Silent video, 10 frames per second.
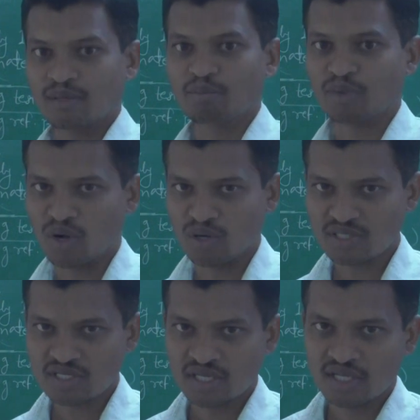
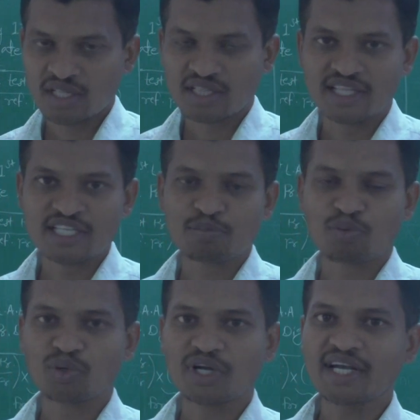because this
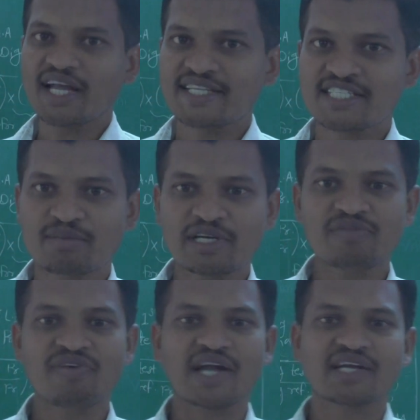protein
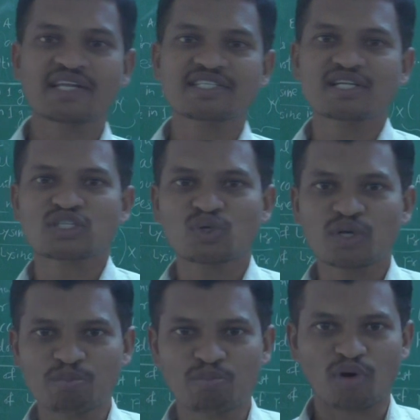digestibility factor is also
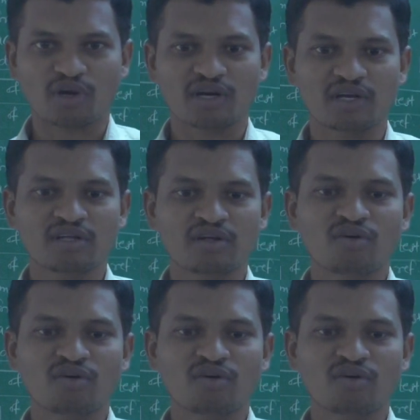important